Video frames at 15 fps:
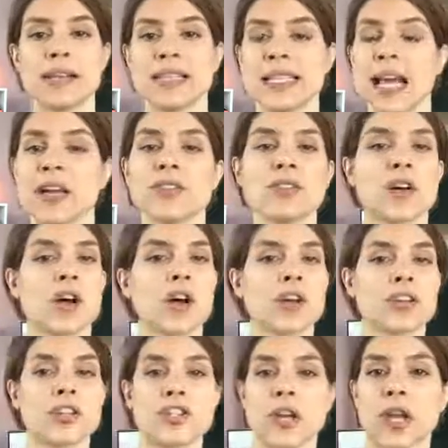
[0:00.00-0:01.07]
down
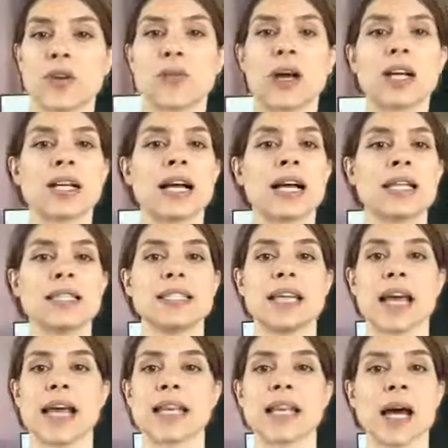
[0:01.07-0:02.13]
dogs, chaturangas,
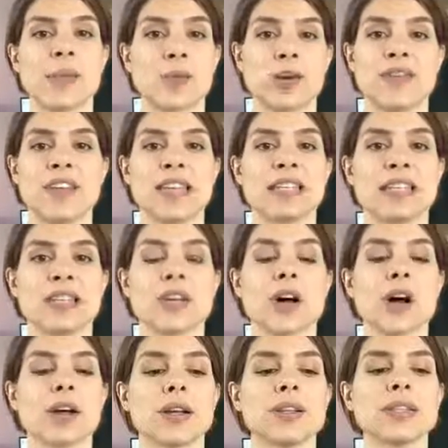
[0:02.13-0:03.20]
and upward facing
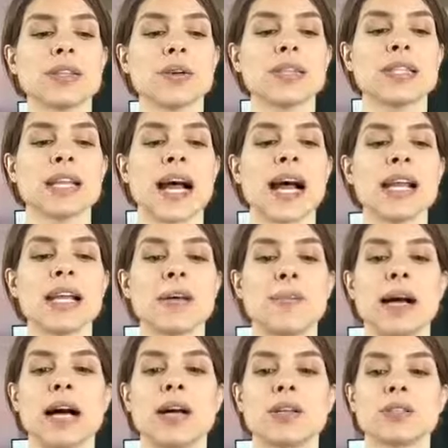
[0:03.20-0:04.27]
dog. So it's not
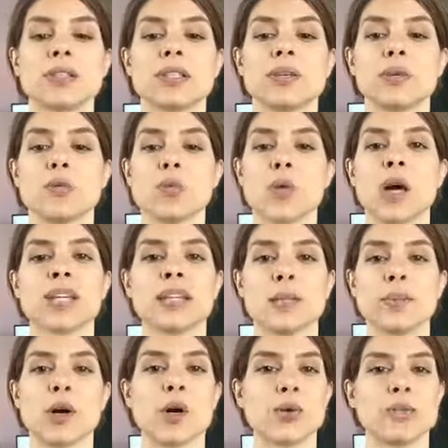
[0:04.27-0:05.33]
about what
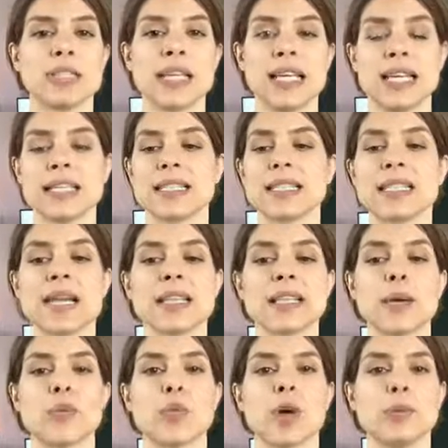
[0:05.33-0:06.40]
the pose is. It's not
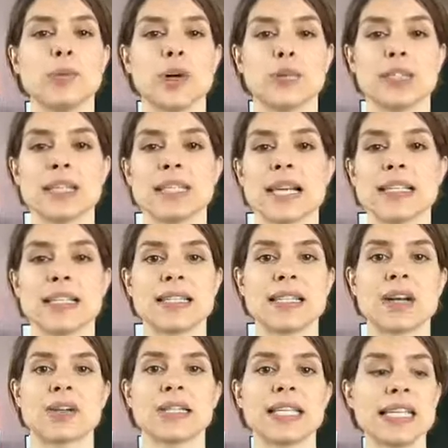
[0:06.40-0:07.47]
that one pose is
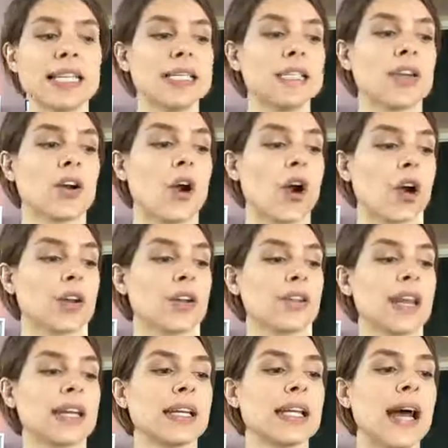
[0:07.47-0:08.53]
necessarily easier or harder
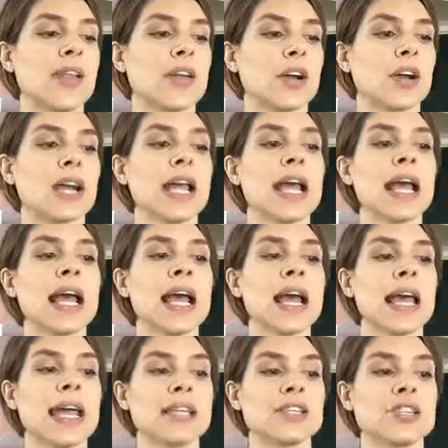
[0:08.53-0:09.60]
than another.
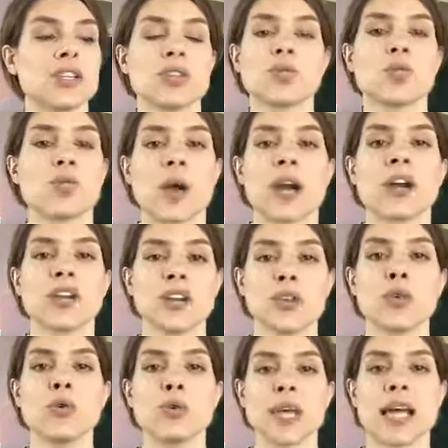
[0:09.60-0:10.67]
It's just where
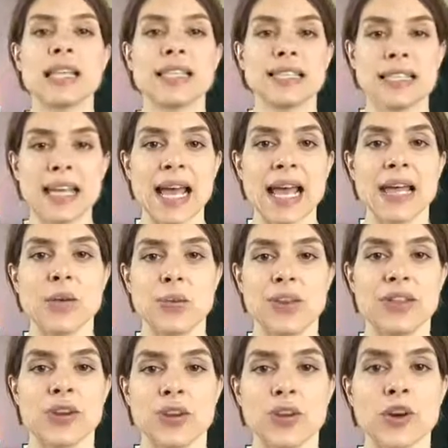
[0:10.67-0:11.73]
you can stay
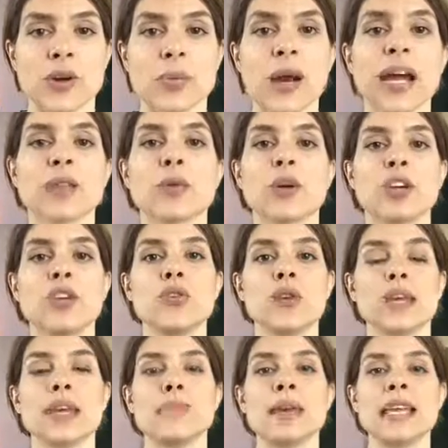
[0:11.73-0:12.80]
with your yoga breath, where you
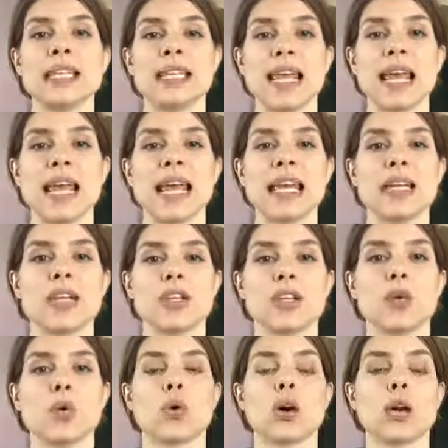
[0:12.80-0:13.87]
can maintain
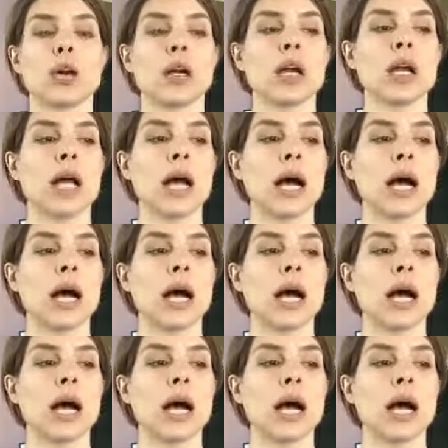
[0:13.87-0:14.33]
your